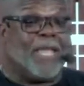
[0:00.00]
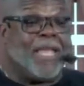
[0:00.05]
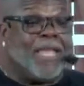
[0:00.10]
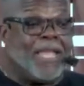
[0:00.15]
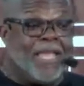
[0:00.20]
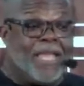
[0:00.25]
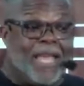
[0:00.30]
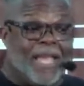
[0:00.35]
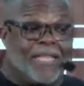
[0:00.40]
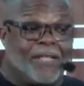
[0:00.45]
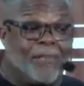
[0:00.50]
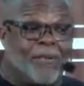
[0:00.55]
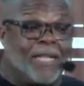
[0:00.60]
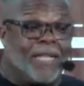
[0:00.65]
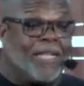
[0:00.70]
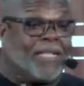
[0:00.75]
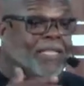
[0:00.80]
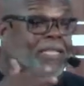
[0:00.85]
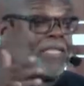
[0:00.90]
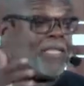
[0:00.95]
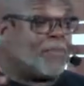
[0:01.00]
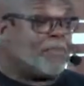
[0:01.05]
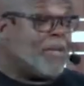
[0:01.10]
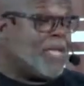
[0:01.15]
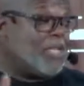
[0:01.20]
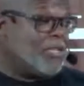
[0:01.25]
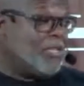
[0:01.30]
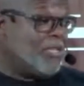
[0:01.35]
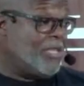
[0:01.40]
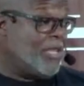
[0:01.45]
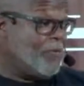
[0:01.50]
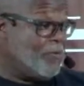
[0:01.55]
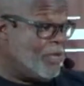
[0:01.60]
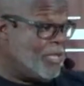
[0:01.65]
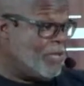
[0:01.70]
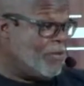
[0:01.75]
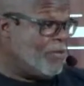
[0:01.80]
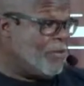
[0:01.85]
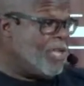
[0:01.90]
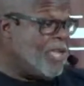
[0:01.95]
He has better anticipation than we
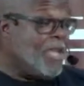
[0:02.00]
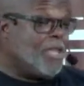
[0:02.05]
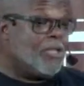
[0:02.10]
do.